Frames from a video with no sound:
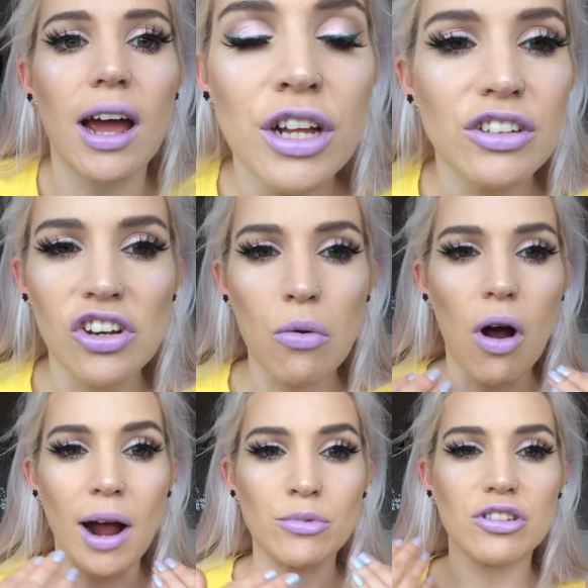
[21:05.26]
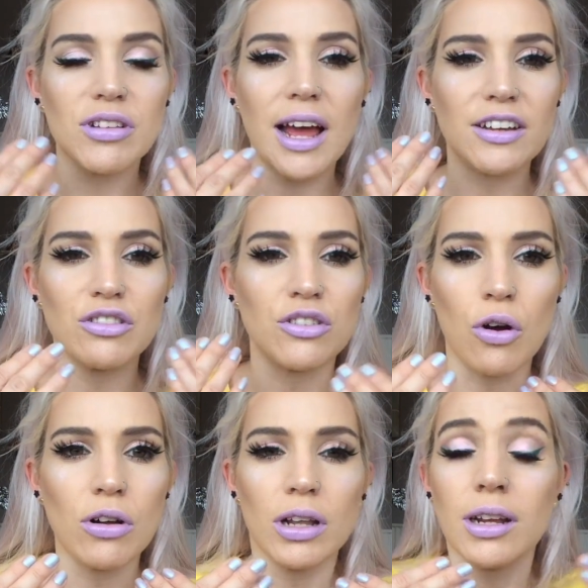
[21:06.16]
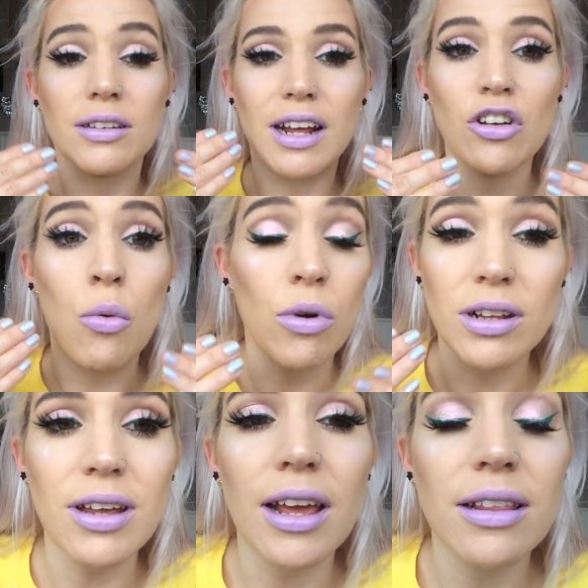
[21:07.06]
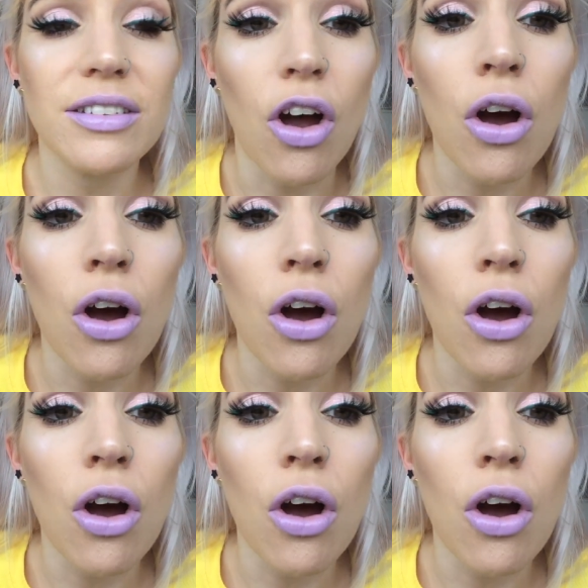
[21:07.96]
life. Do you know what? I'm just like stalling because I don't want to take this